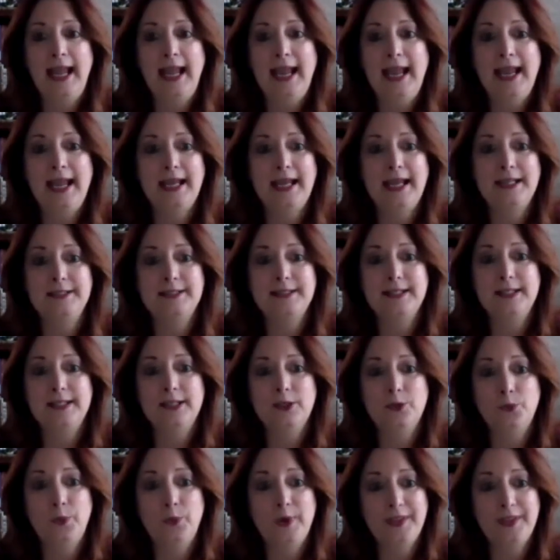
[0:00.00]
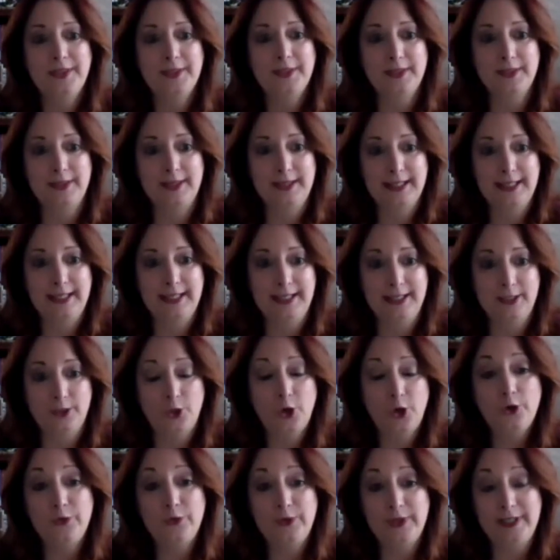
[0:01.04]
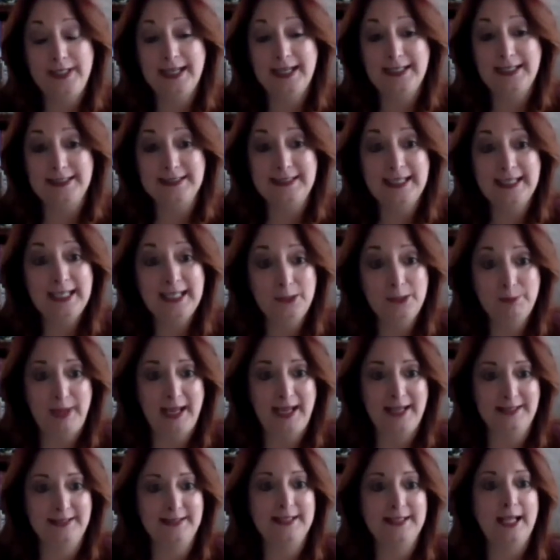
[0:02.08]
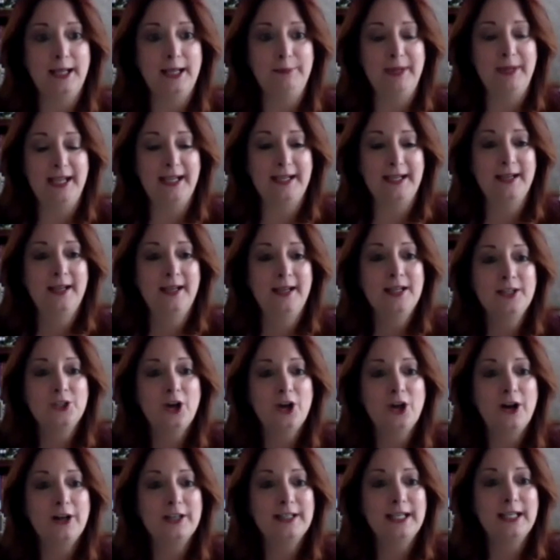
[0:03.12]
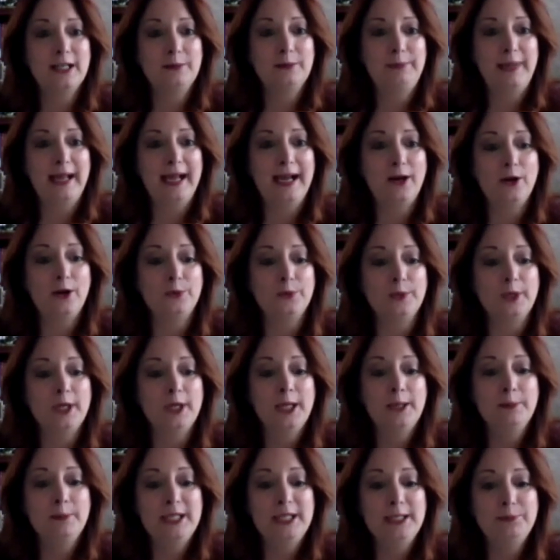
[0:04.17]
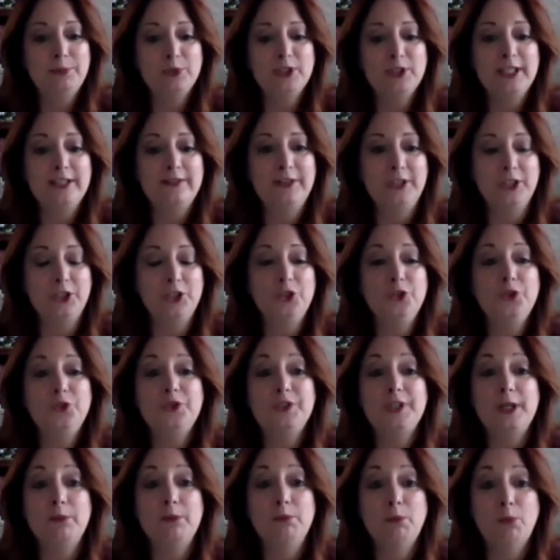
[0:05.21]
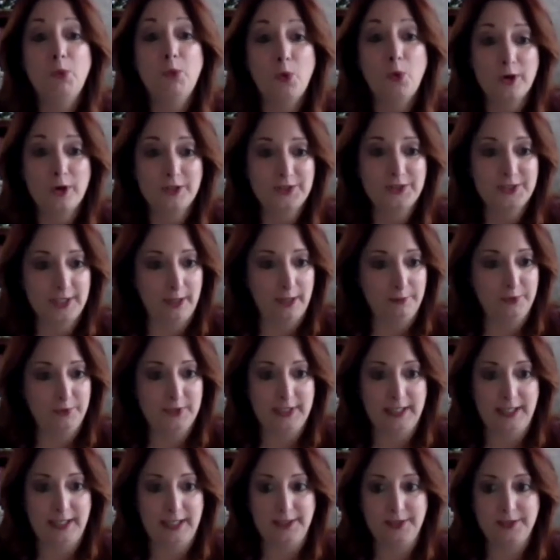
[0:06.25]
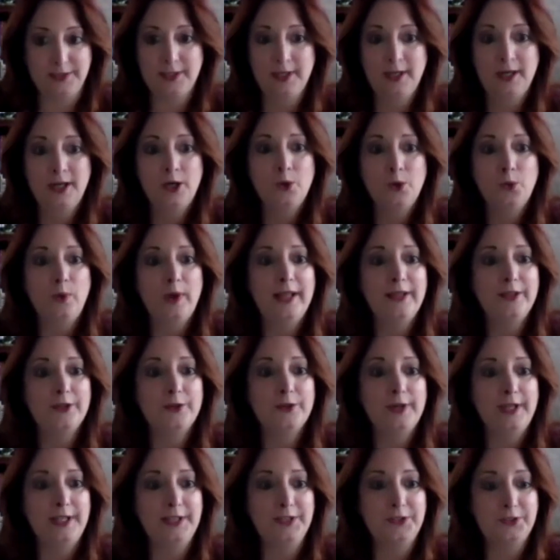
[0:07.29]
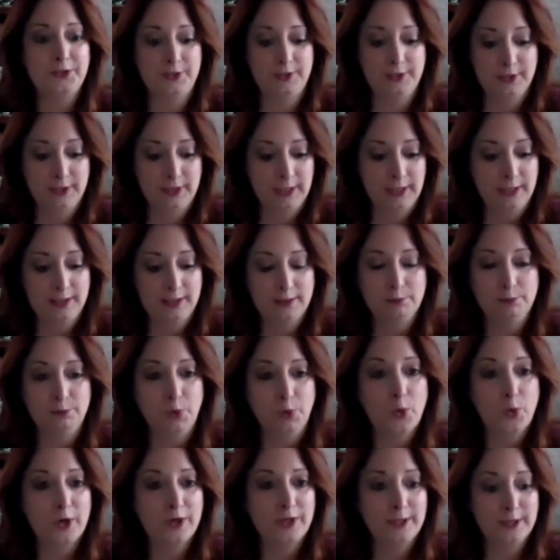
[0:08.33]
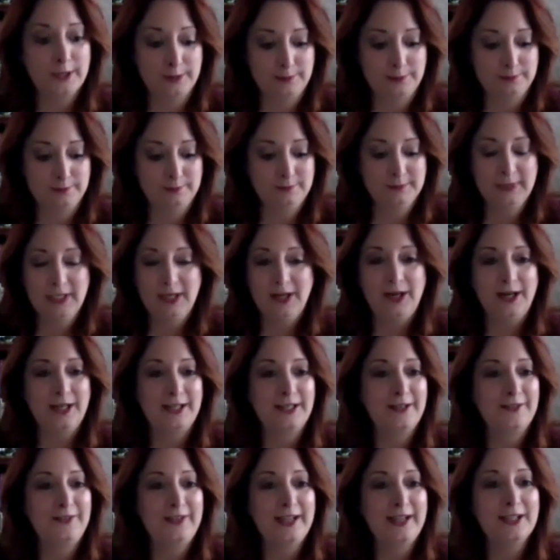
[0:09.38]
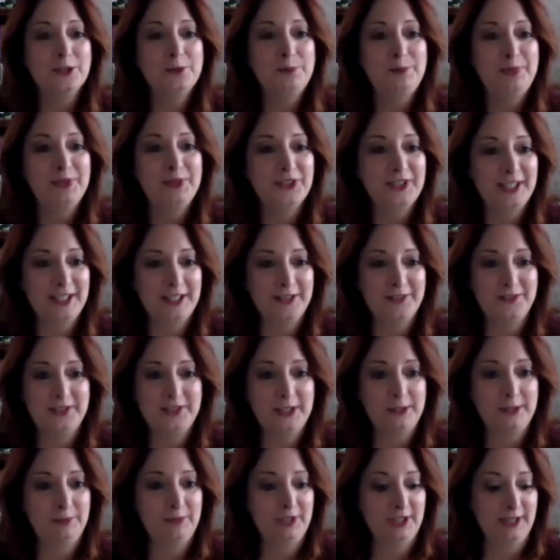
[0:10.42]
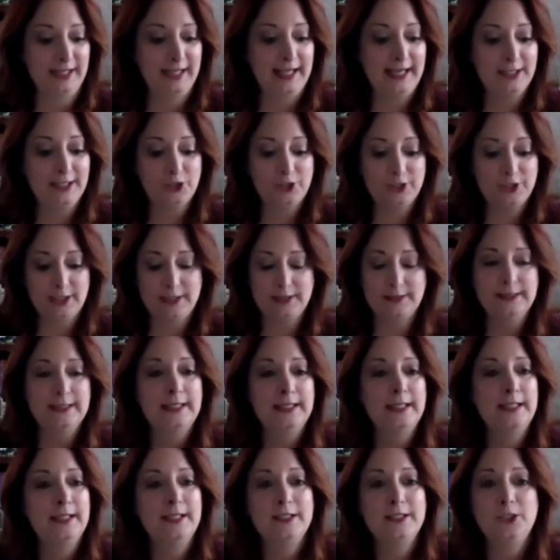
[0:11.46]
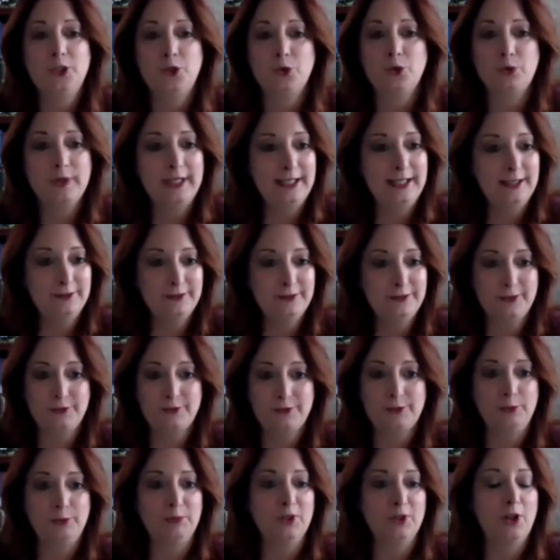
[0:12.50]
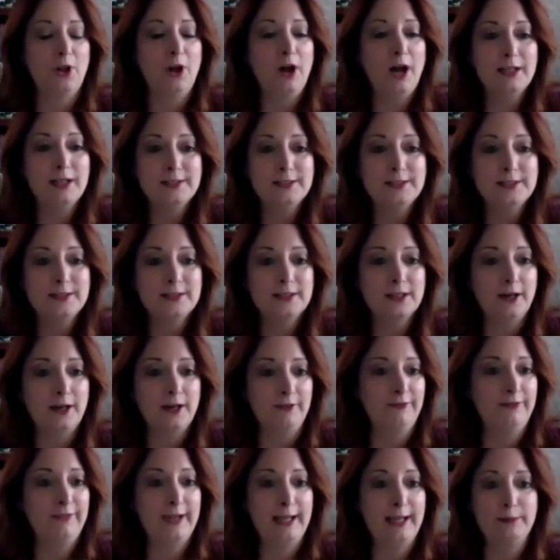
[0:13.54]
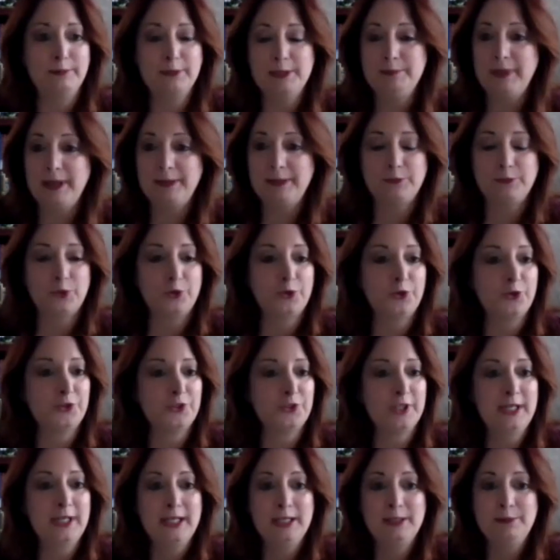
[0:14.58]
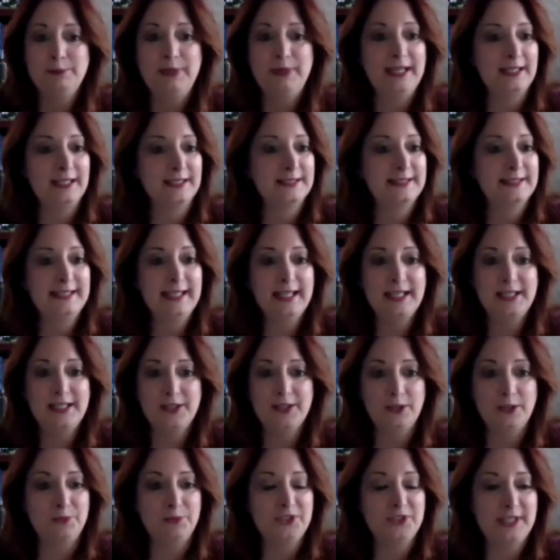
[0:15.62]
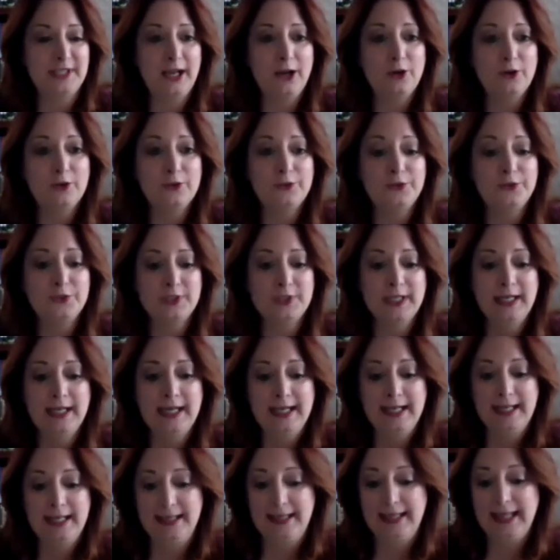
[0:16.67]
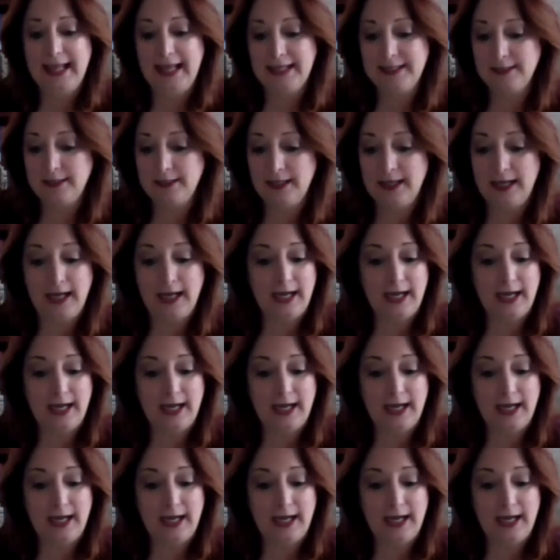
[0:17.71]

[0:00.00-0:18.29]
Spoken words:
And with the COVID-19 pandemic, talking about people even using more substance, whether it's boredom, unavailability of stimulation, grief from loss of family members, being sick of themselves, that